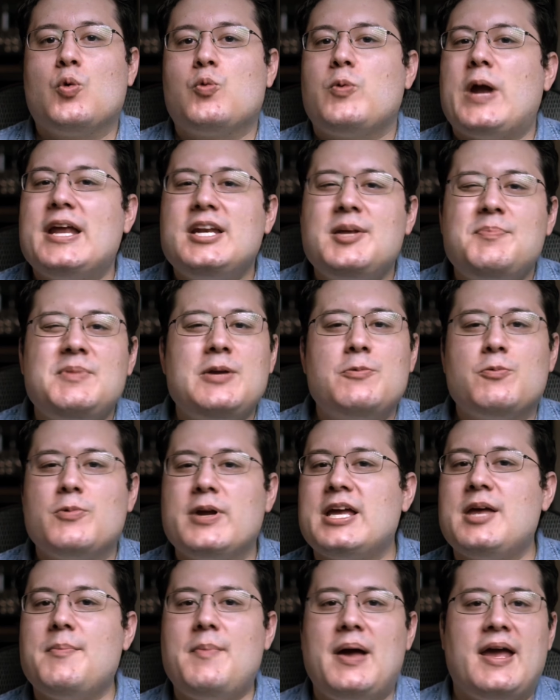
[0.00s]
randomly
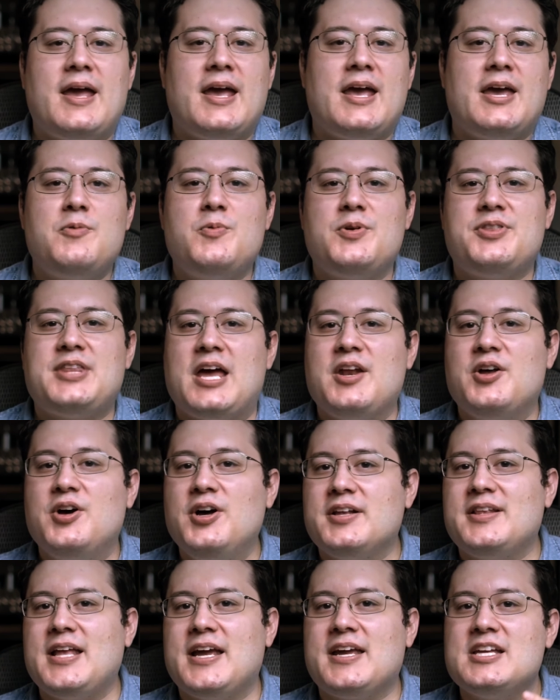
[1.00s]
ring in my head with that
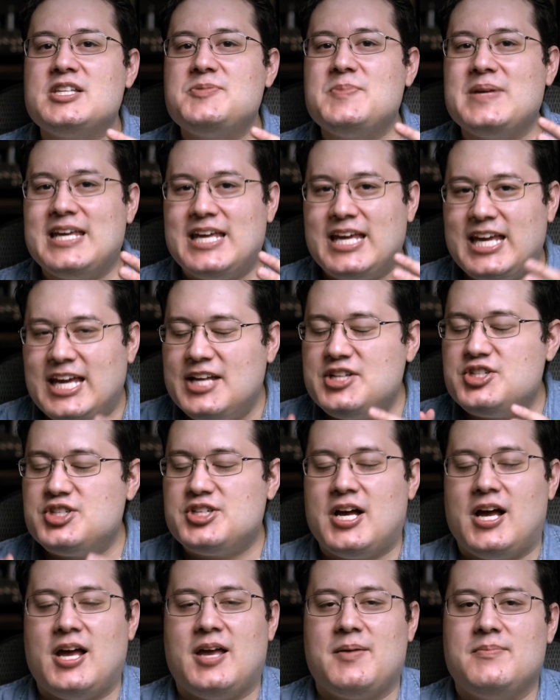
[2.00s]
hook that gets me each
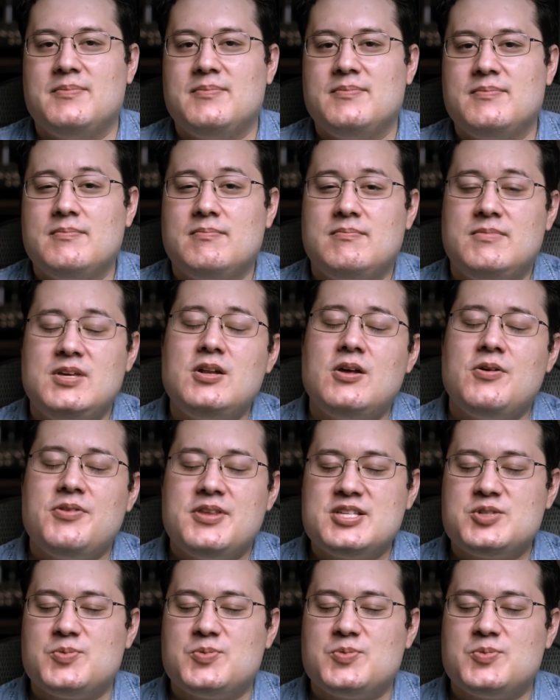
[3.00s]
time. You know, this